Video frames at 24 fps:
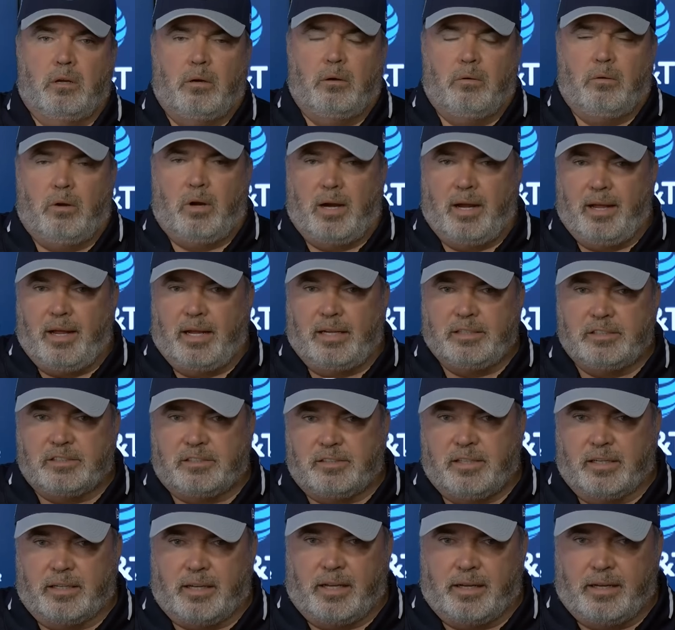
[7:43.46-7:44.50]
Well, I just
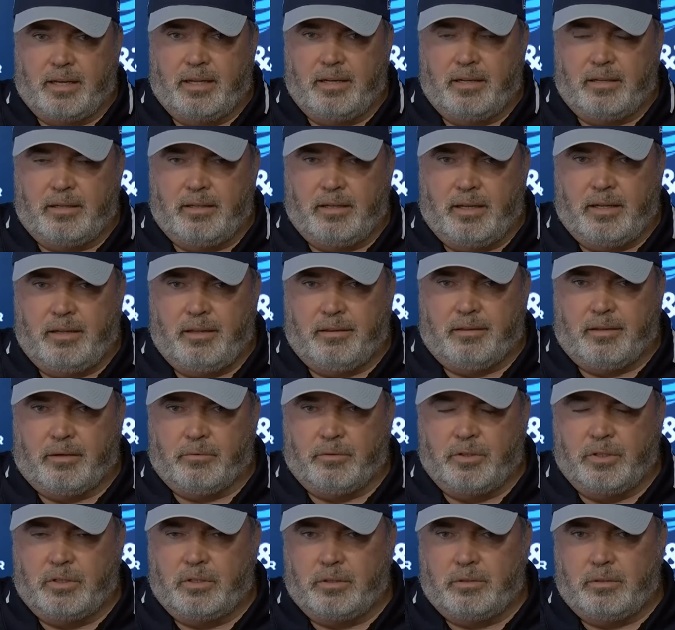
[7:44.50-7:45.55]
think like anything,
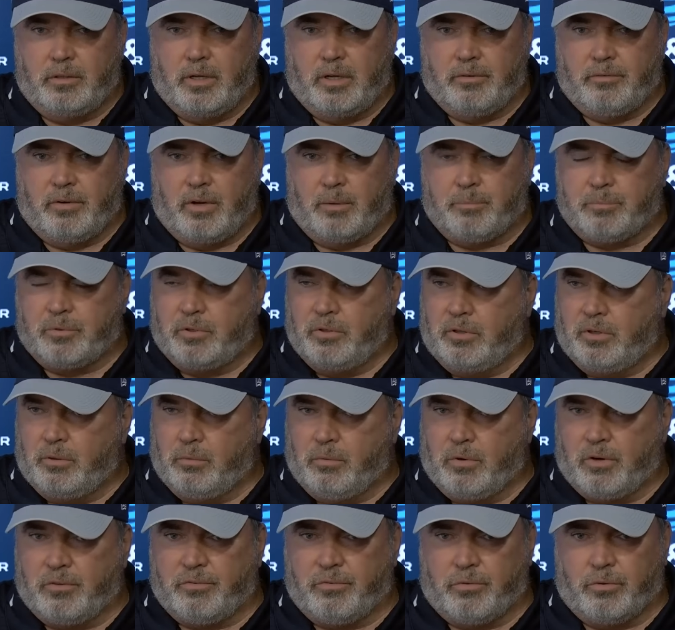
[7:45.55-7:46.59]
you have an opportunity to
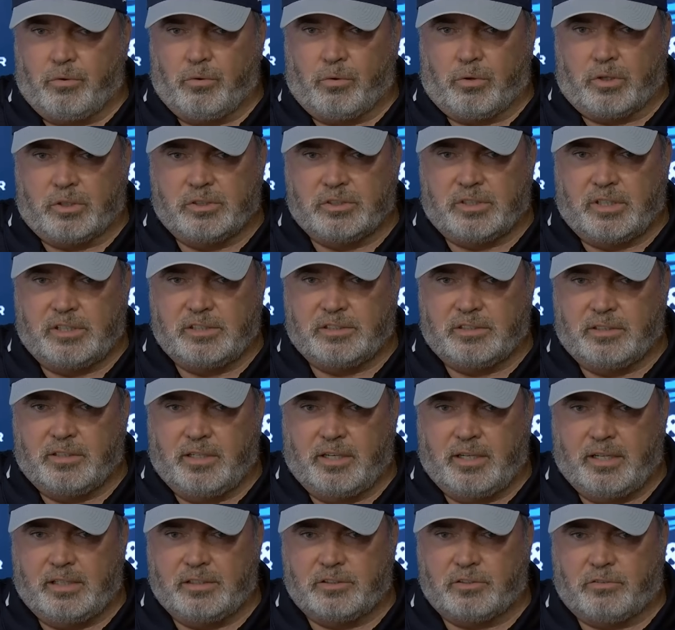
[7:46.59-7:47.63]
work for an organization
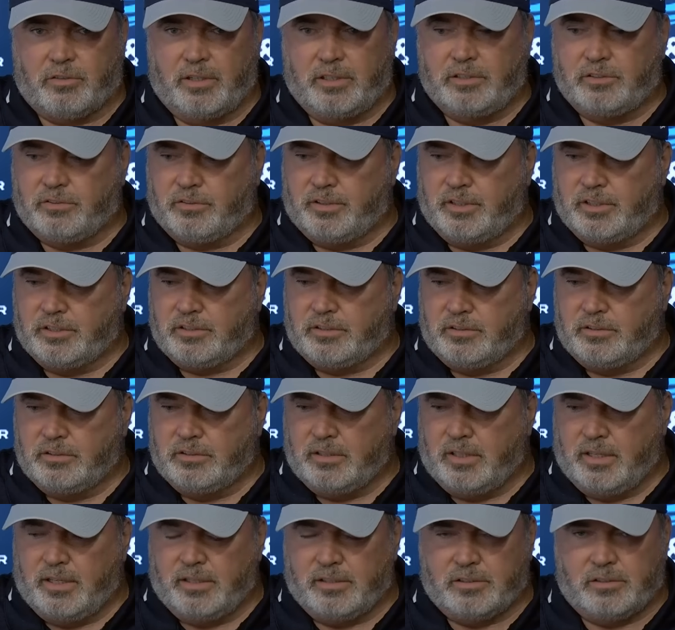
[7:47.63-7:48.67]
that has great tradition,
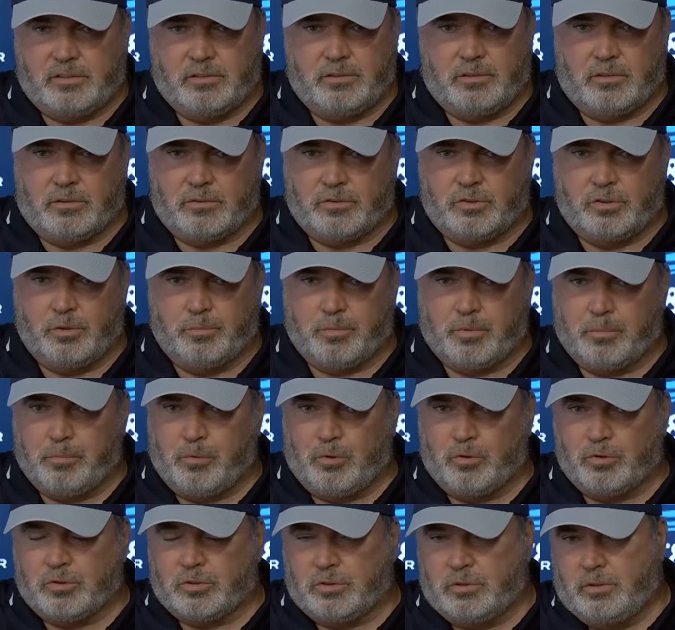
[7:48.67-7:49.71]
that has Super
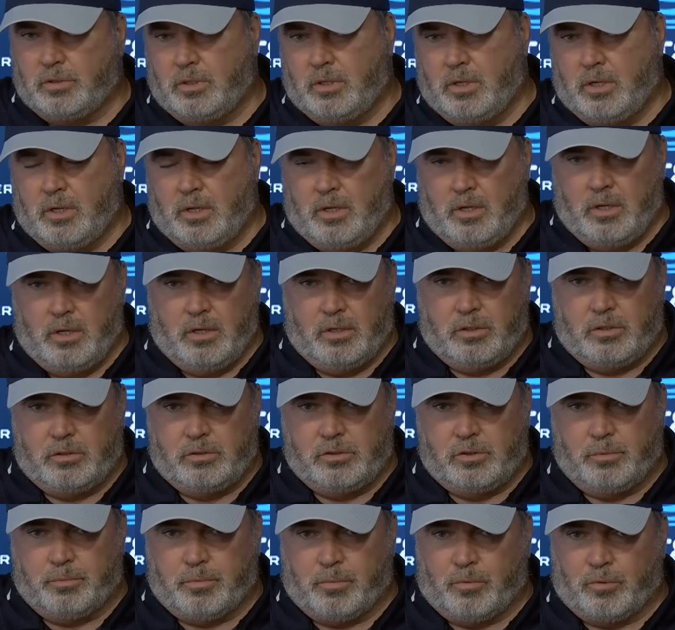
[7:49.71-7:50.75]
Bowl
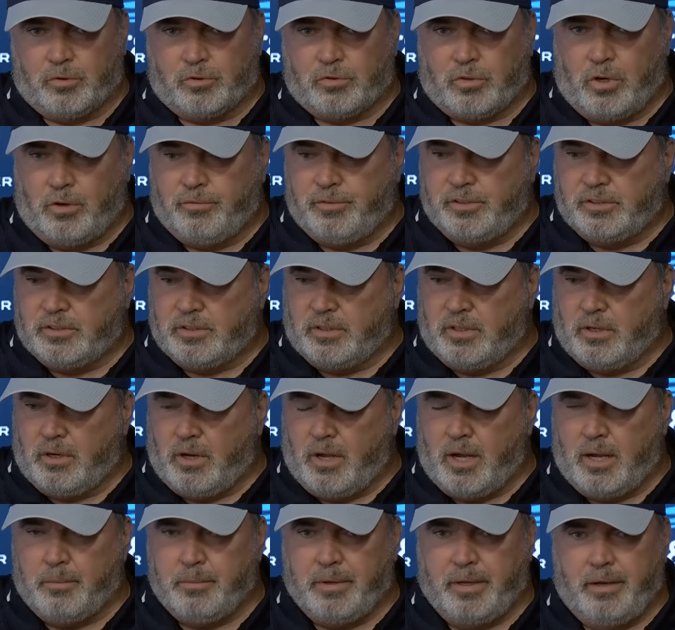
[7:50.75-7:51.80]
trophies in the
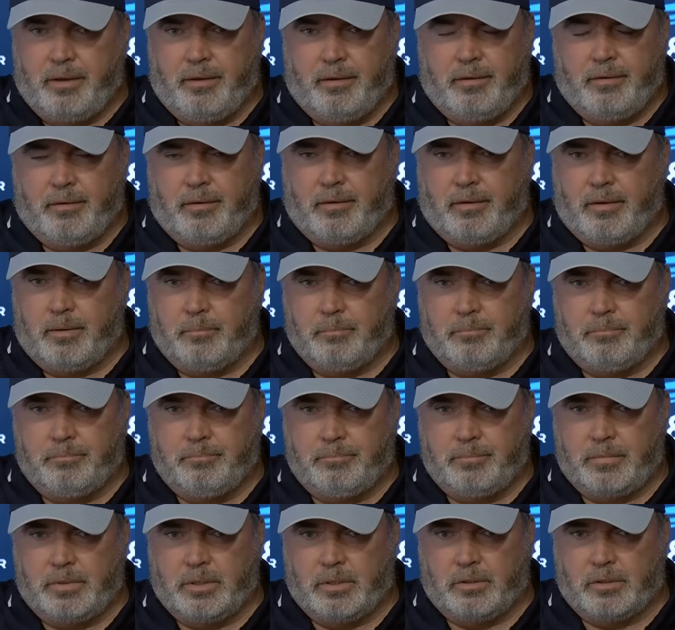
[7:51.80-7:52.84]
lobby.
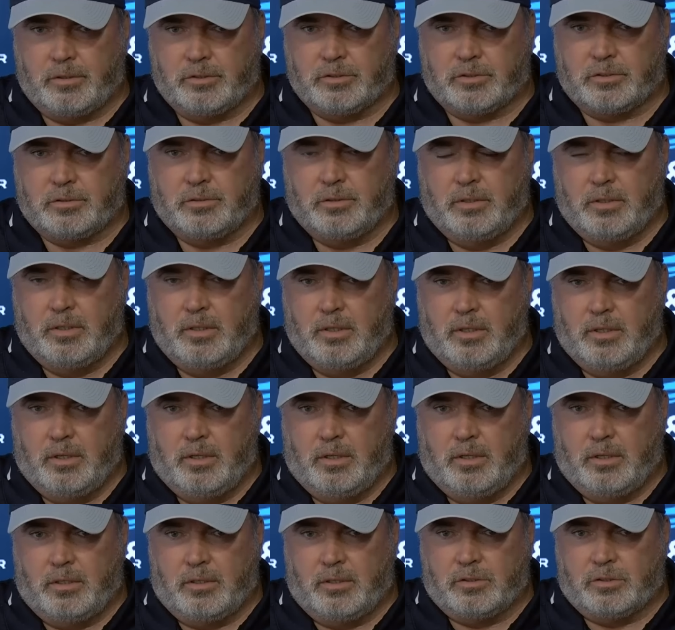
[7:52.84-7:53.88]
You know,
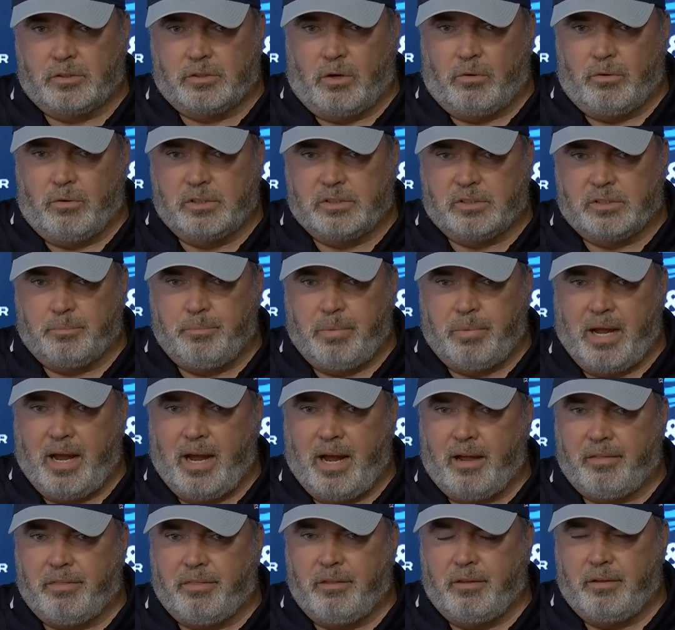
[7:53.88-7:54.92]
there's always a
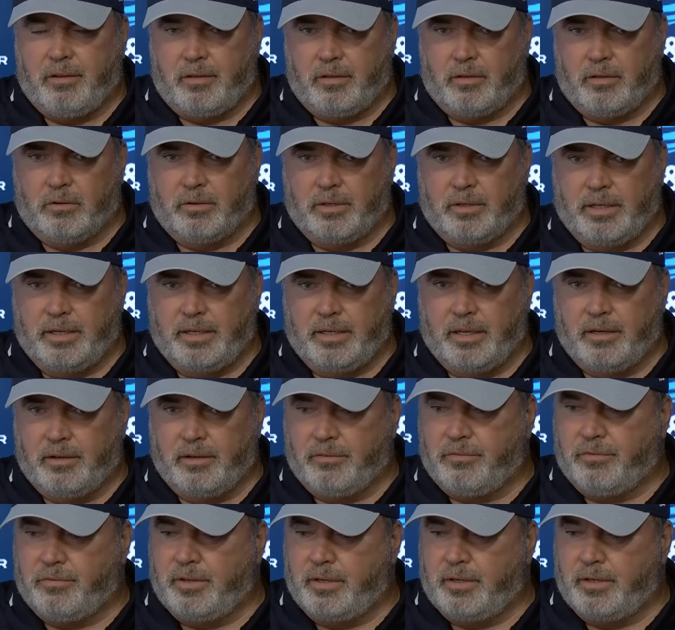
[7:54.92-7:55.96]
path in the
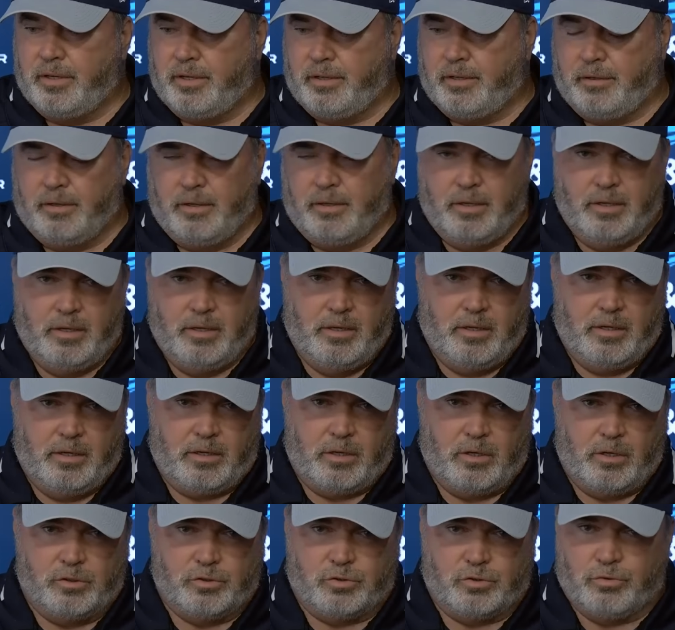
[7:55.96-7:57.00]
NFC that
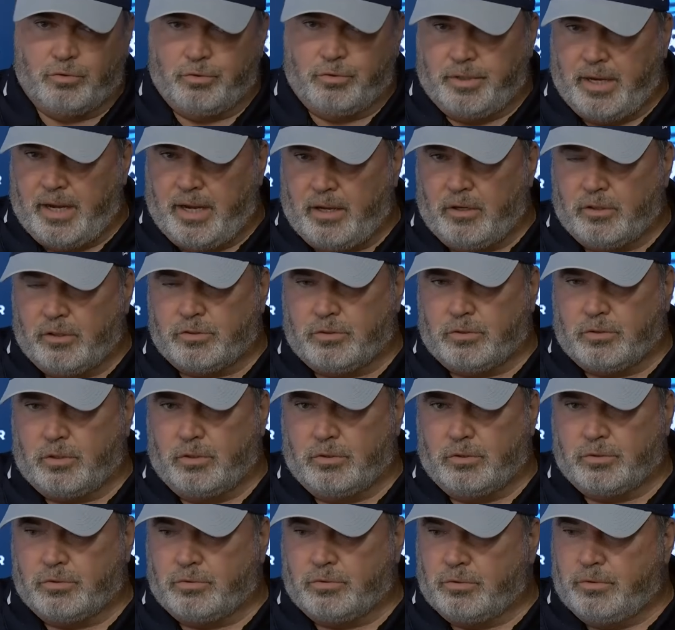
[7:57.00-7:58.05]
goes through Dallas or
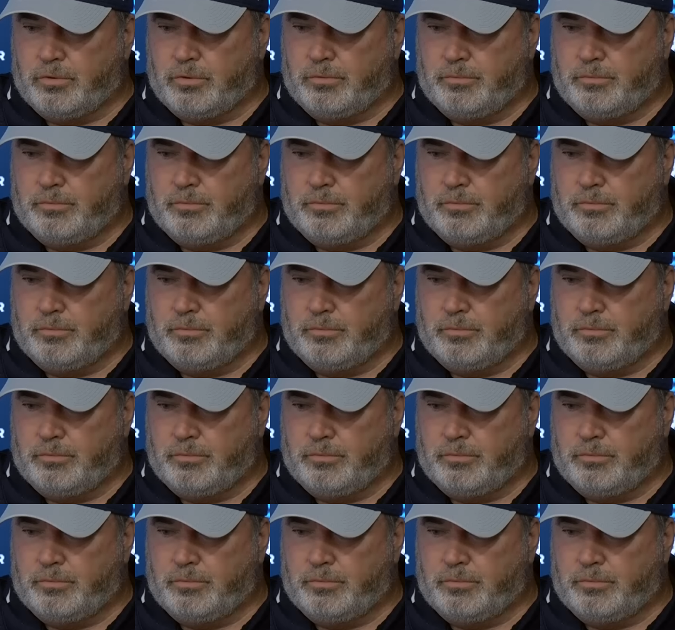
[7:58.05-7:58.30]
goes through